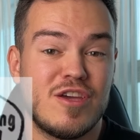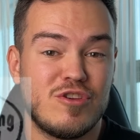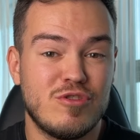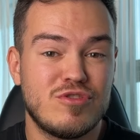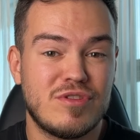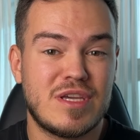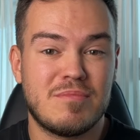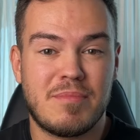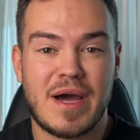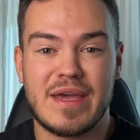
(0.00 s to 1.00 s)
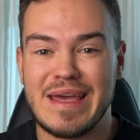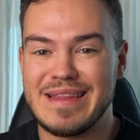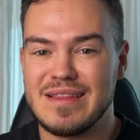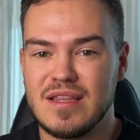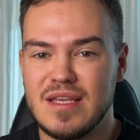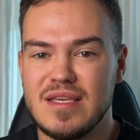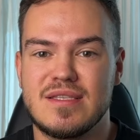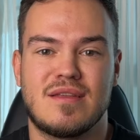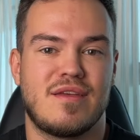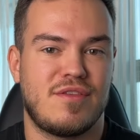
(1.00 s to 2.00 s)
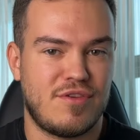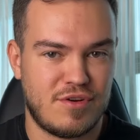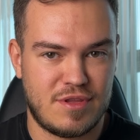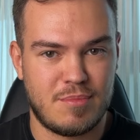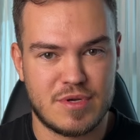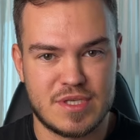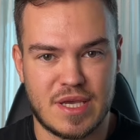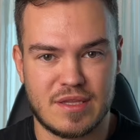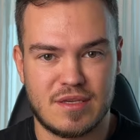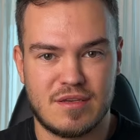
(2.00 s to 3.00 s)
usually by at least 30%.